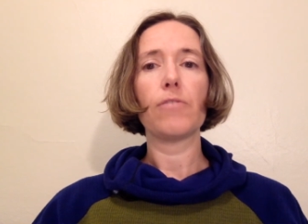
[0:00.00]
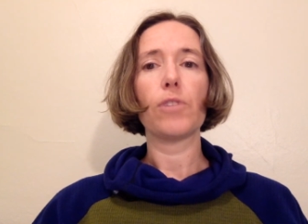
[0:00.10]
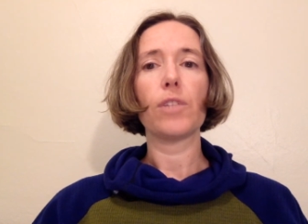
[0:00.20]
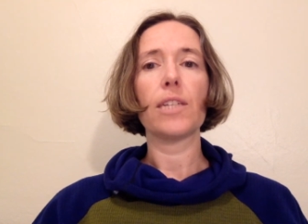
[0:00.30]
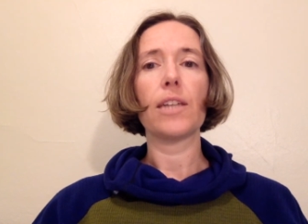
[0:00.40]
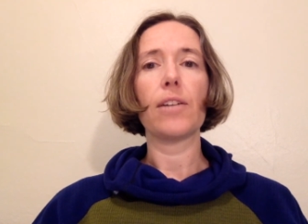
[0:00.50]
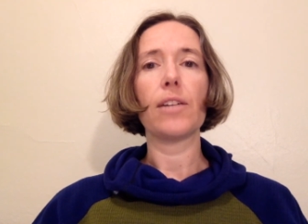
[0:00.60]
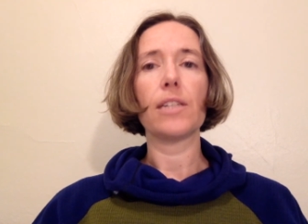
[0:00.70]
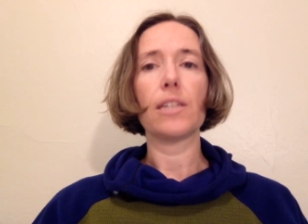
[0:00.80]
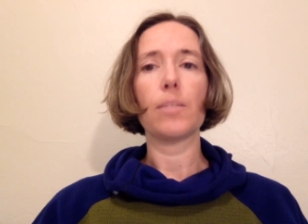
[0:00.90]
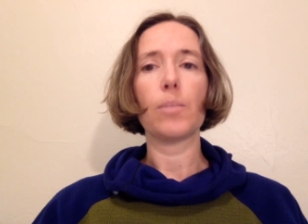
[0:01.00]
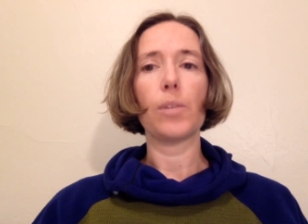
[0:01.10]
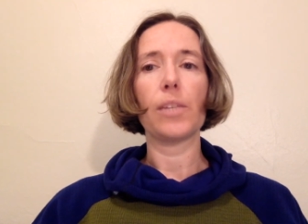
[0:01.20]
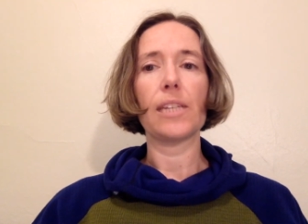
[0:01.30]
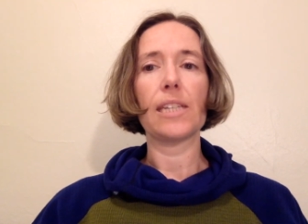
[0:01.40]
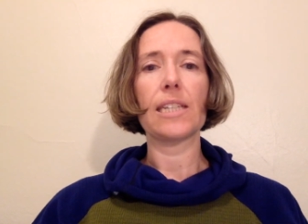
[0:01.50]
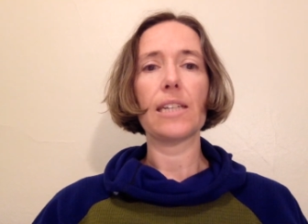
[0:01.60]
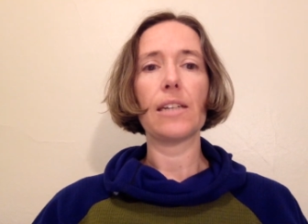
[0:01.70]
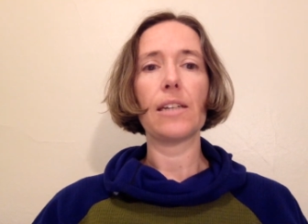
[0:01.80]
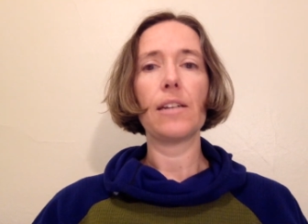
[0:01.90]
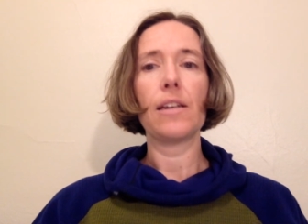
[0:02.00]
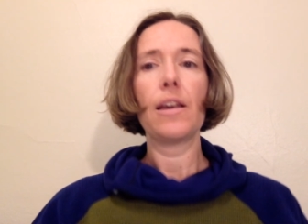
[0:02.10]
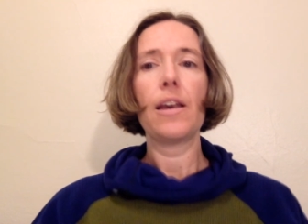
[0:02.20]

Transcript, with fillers: forced out into the broiling sun,